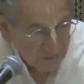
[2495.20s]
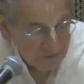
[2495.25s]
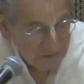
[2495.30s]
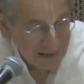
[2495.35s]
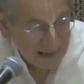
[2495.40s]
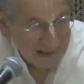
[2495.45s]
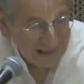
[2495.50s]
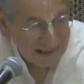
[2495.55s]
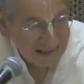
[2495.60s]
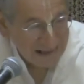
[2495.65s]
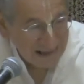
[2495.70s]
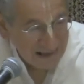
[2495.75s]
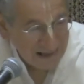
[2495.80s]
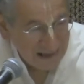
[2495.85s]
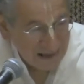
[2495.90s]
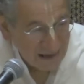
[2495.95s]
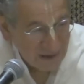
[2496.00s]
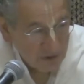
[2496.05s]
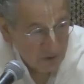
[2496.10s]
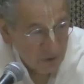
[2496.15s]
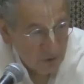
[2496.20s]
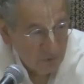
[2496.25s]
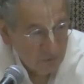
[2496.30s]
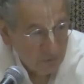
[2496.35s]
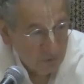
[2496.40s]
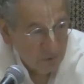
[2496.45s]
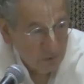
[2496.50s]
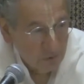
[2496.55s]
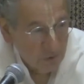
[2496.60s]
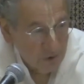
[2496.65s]
If they see that
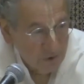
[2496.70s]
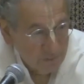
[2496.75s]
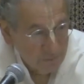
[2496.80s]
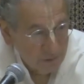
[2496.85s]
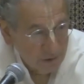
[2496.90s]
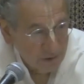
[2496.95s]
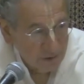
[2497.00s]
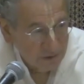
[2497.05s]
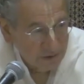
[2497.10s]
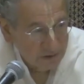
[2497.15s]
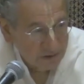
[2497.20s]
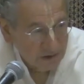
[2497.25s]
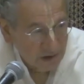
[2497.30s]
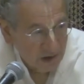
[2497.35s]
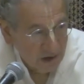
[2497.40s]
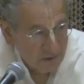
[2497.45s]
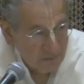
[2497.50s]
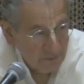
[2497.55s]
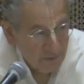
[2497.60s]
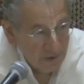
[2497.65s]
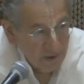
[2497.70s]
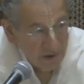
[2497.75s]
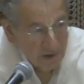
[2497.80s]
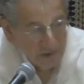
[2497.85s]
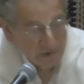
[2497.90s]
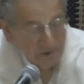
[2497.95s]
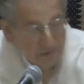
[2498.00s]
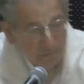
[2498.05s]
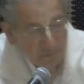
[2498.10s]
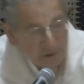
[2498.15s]
over a long period of time,
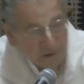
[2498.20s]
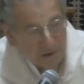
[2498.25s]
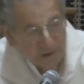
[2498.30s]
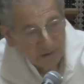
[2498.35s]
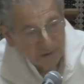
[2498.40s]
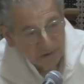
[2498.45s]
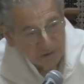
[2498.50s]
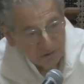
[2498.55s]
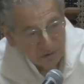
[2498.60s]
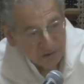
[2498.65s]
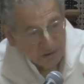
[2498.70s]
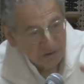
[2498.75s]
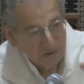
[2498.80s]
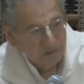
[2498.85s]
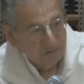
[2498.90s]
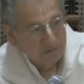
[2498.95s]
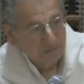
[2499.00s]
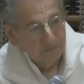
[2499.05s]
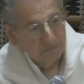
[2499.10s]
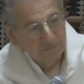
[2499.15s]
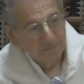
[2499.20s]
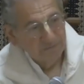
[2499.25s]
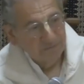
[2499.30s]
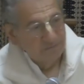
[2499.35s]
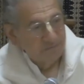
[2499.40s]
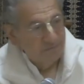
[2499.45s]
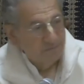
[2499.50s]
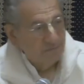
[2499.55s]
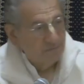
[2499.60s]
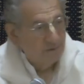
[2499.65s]
they begin to trust you
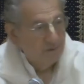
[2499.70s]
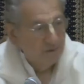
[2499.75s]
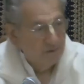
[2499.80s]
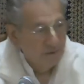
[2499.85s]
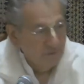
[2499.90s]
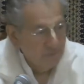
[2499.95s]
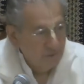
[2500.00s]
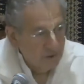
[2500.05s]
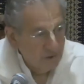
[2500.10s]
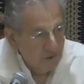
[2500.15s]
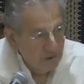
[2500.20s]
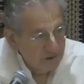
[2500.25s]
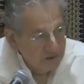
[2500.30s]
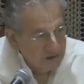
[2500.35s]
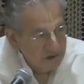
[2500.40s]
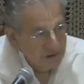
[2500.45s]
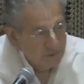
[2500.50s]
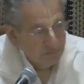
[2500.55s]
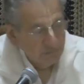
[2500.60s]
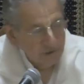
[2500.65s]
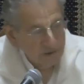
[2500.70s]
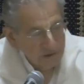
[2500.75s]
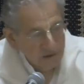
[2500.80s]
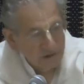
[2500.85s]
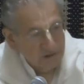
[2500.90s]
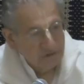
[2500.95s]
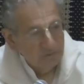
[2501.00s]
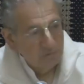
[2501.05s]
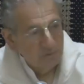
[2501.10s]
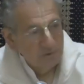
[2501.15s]
because there's
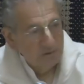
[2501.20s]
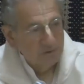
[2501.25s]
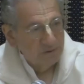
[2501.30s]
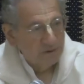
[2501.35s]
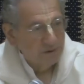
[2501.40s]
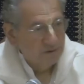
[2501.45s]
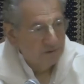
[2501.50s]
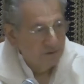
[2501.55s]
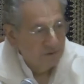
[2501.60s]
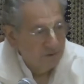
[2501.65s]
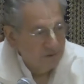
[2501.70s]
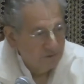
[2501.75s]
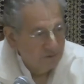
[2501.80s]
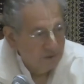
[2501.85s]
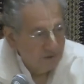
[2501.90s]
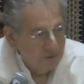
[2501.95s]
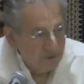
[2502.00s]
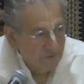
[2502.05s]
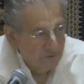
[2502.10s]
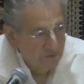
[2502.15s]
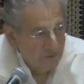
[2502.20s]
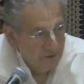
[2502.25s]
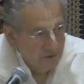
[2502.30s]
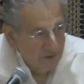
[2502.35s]
predictability, right?